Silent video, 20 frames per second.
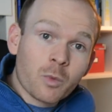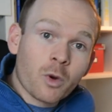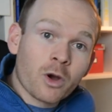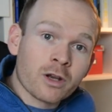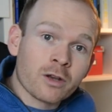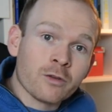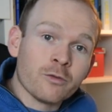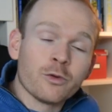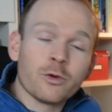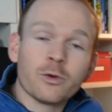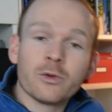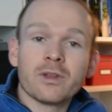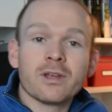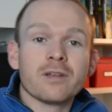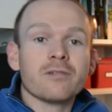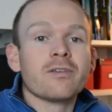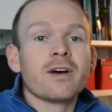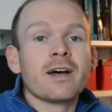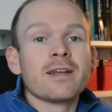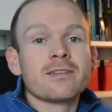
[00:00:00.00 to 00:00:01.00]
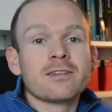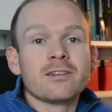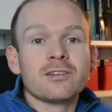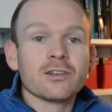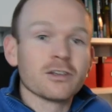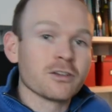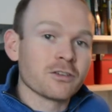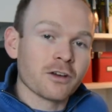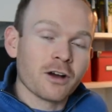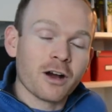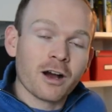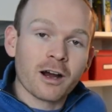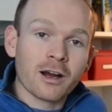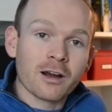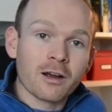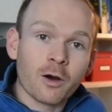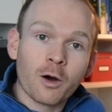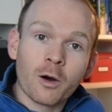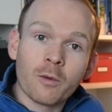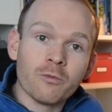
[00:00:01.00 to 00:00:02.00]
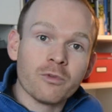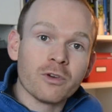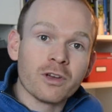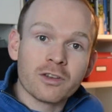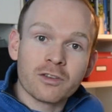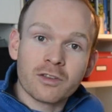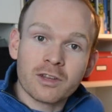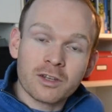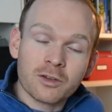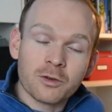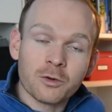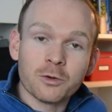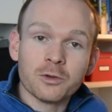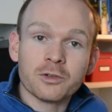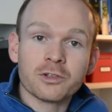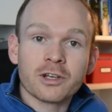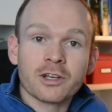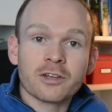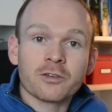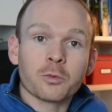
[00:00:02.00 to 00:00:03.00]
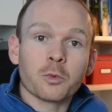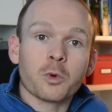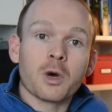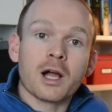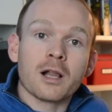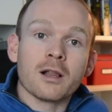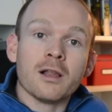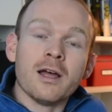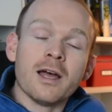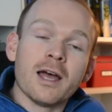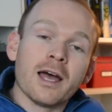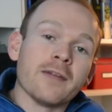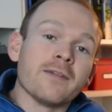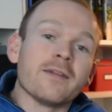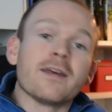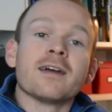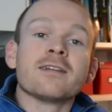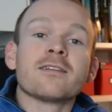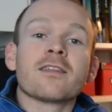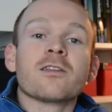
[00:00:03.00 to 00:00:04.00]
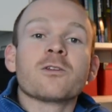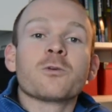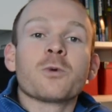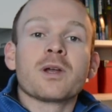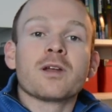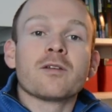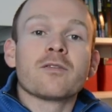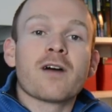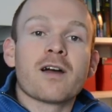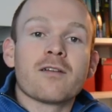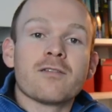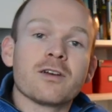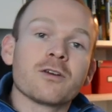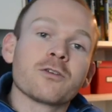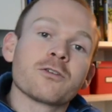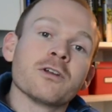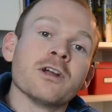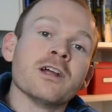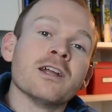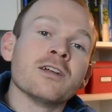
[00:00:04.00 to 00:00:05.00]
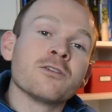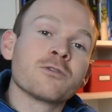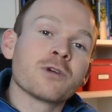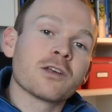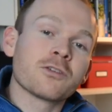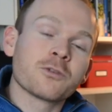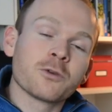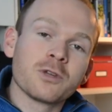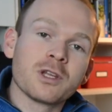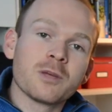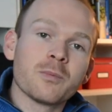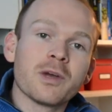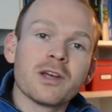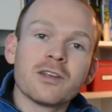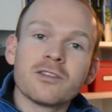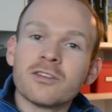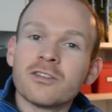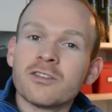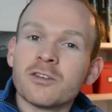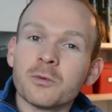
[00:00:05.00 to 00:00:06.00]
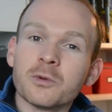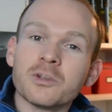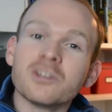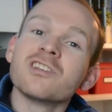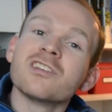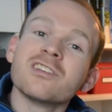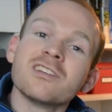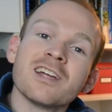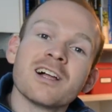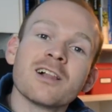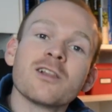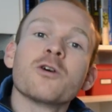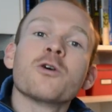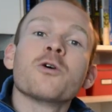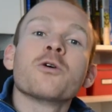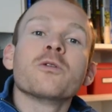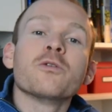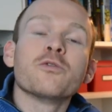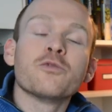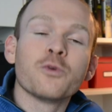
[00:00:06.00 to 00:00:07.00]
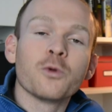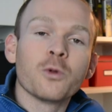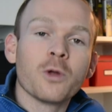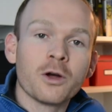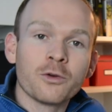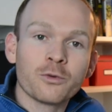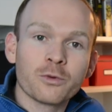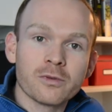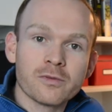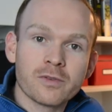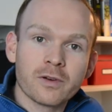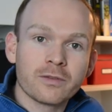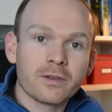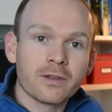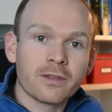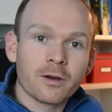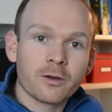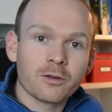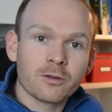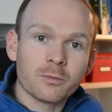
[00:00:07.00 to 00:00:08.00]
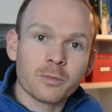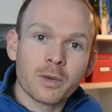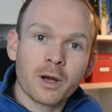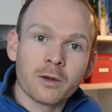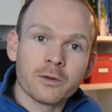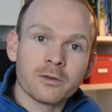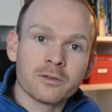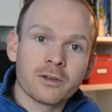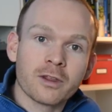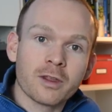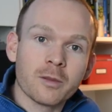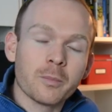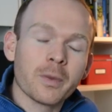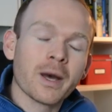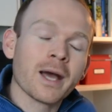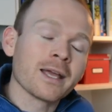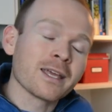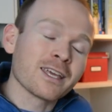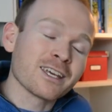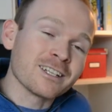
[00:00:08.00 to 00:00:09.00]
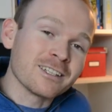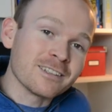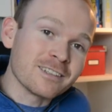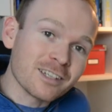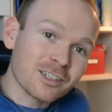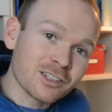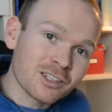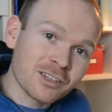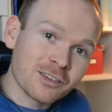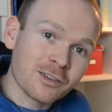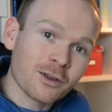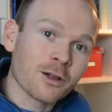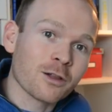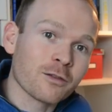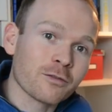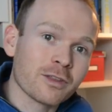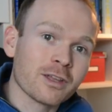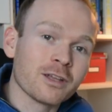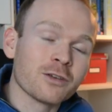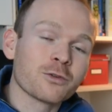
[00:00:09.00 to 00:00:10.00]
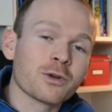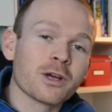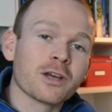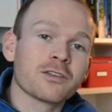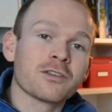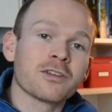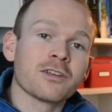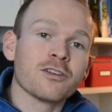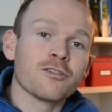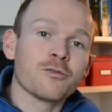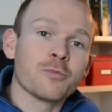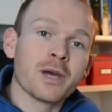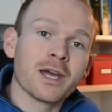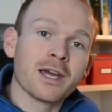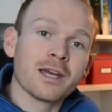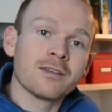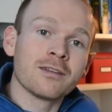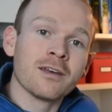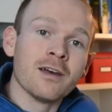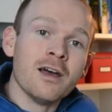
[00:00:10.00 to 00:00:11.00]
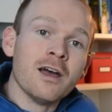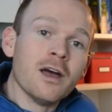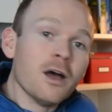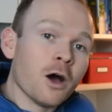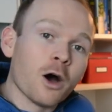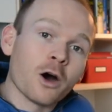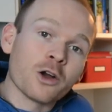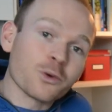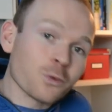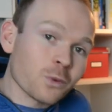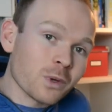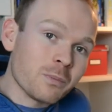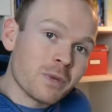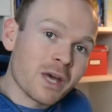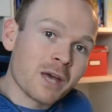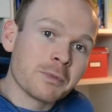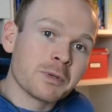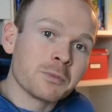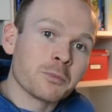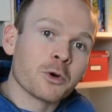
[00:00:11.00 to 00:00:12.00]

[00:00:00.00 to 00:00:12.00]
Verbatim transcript: point of view, the advantages are obviously huge as well. At the end of the twenty-five years on an interest-only basis, you would still owe the full one hundred and fifty thousand pounds to the bank in addition to all of the interest that you've paid. On a repayment